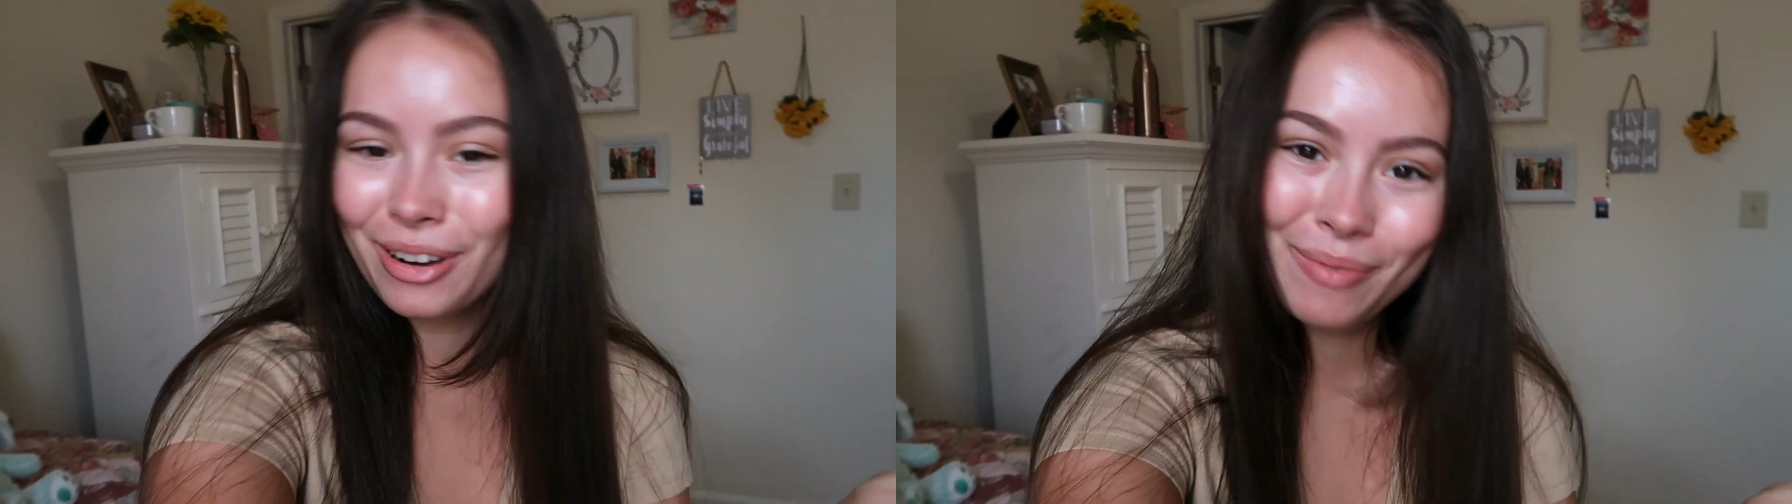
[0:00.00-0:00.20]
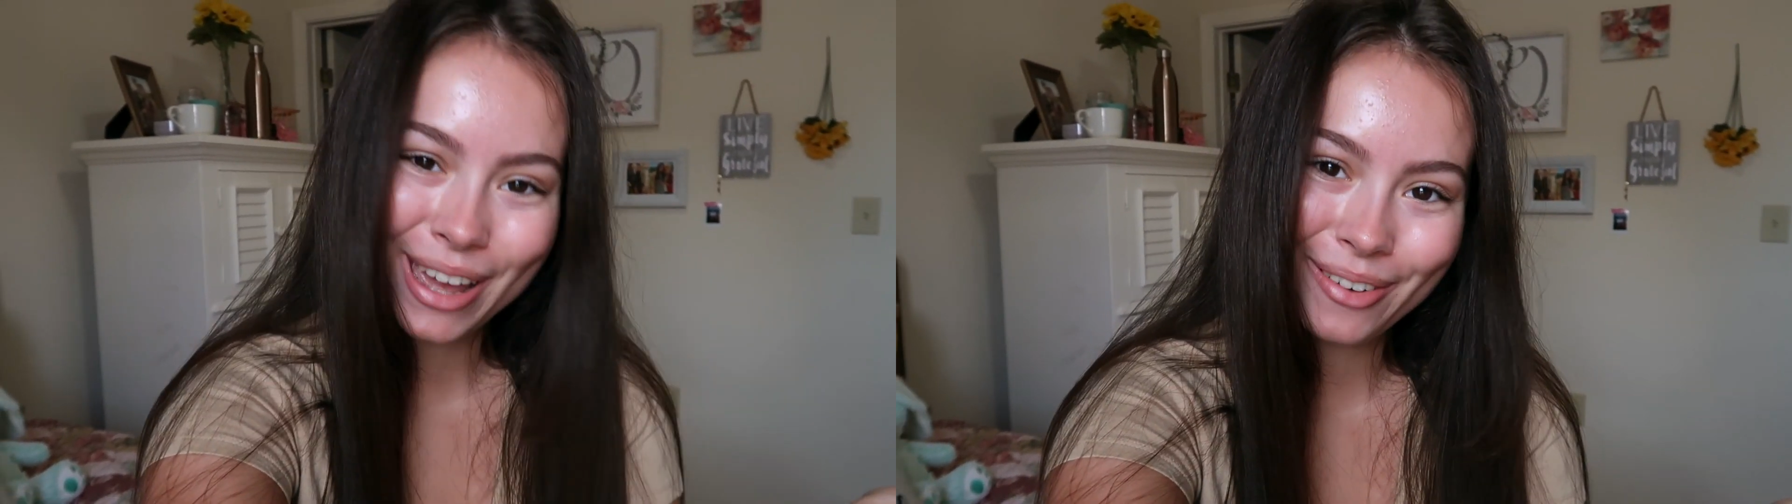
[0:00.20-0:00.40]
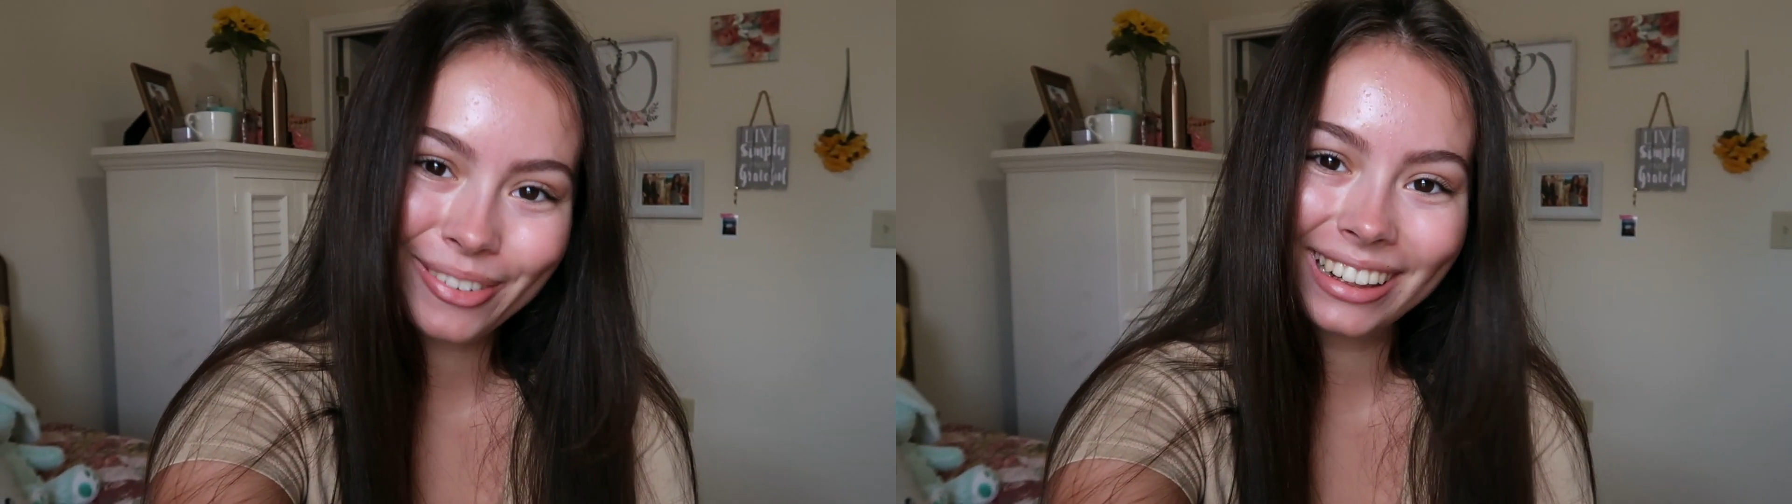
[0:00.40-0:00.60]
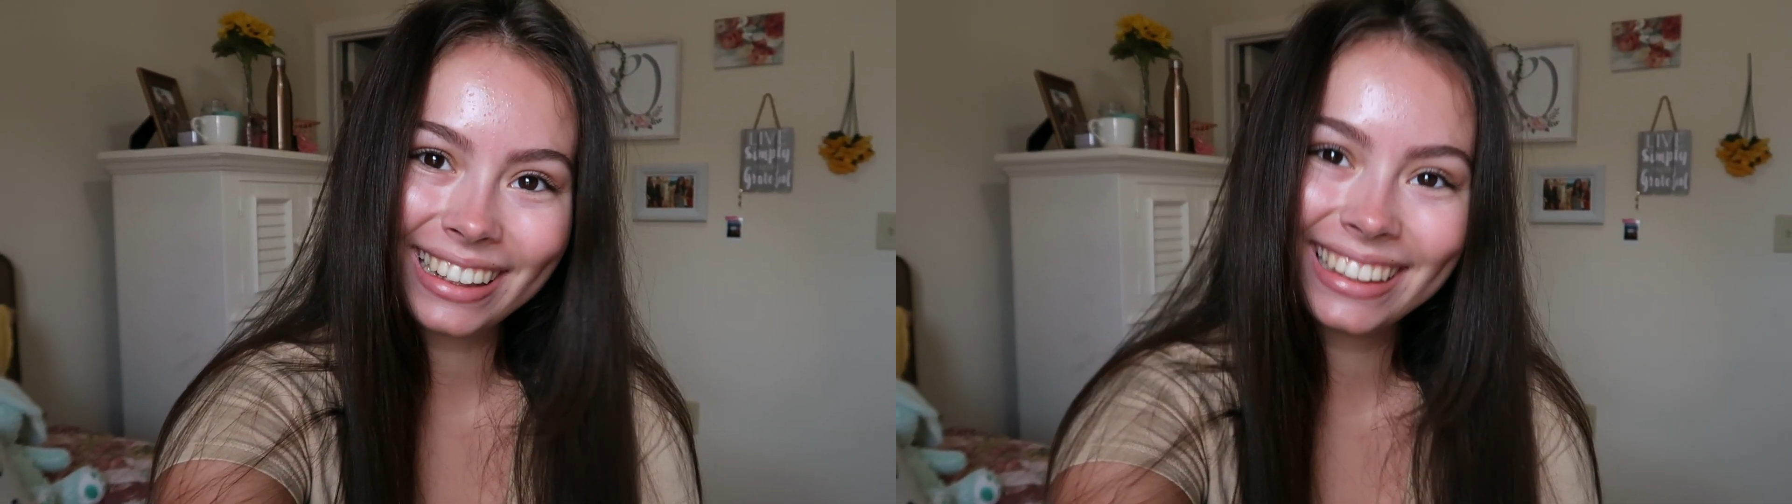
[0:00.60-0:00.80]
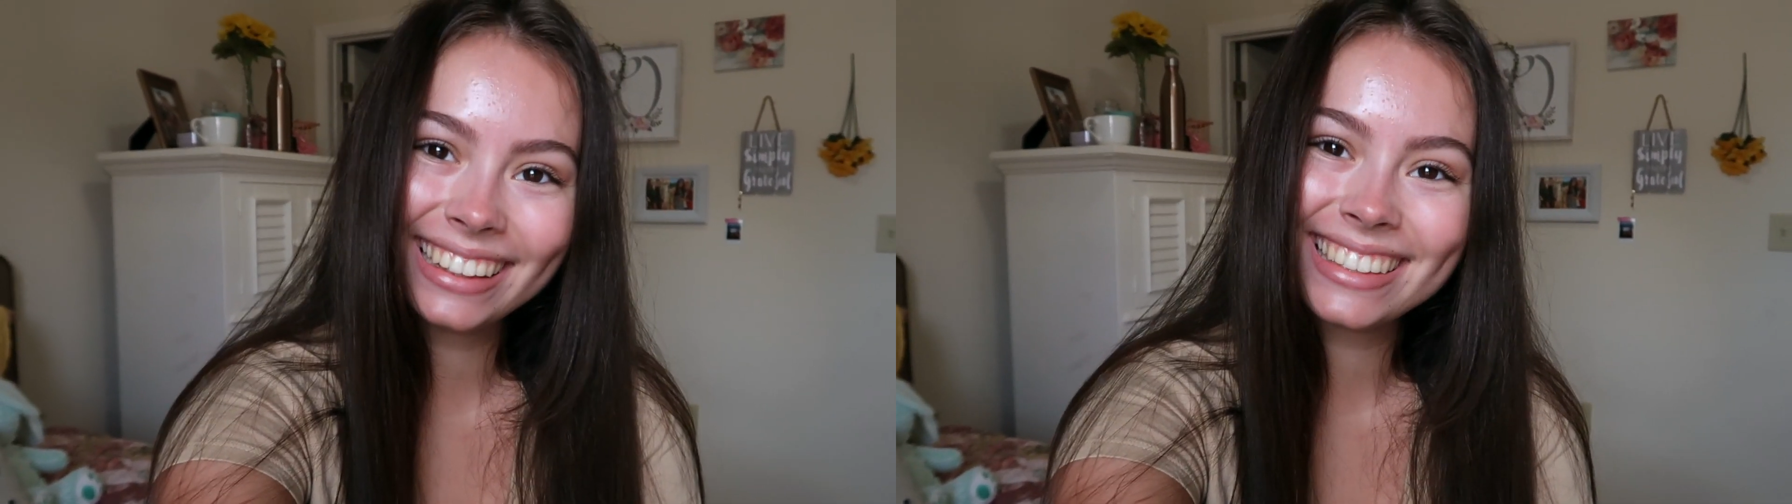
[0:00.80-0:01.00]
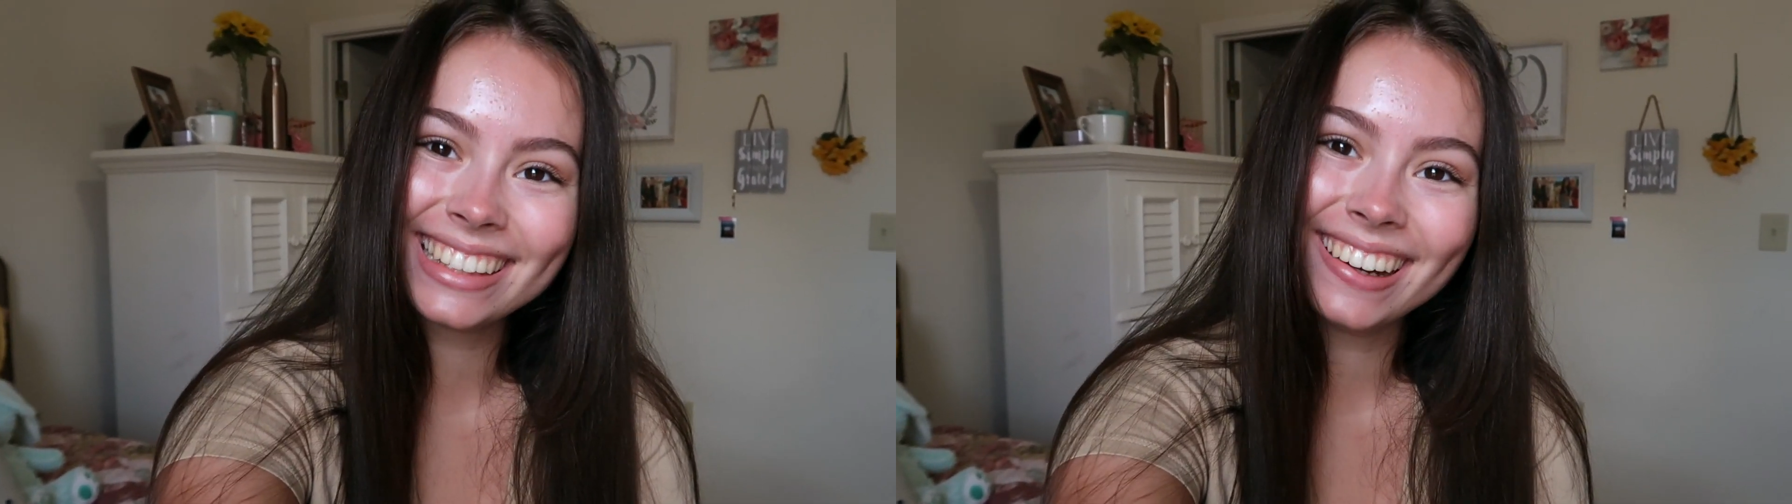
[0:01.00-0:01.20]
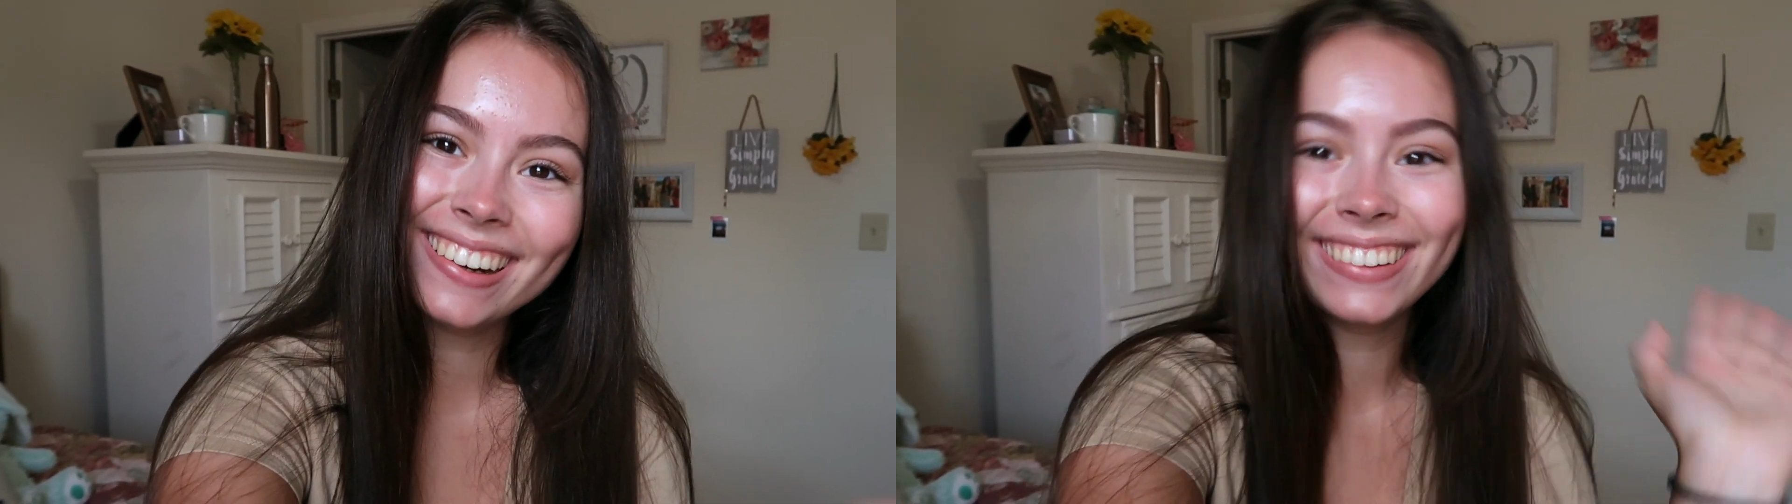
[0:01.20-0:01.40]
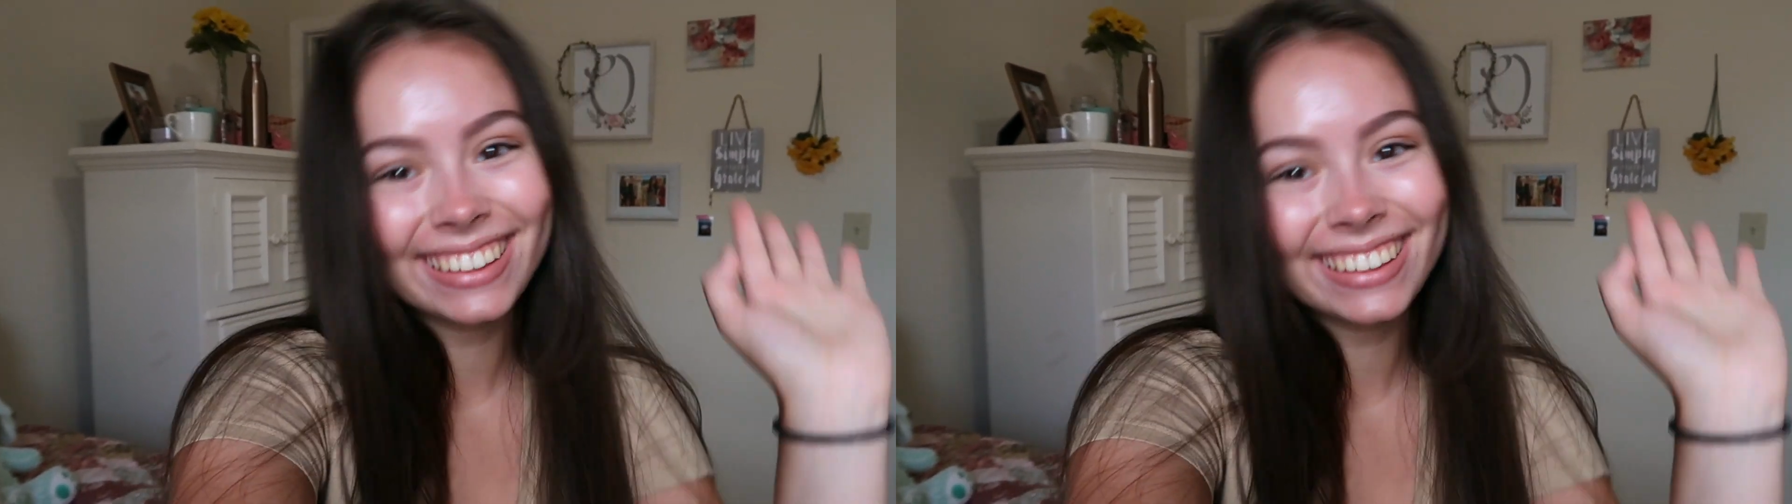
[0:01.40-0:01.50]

want to make one, so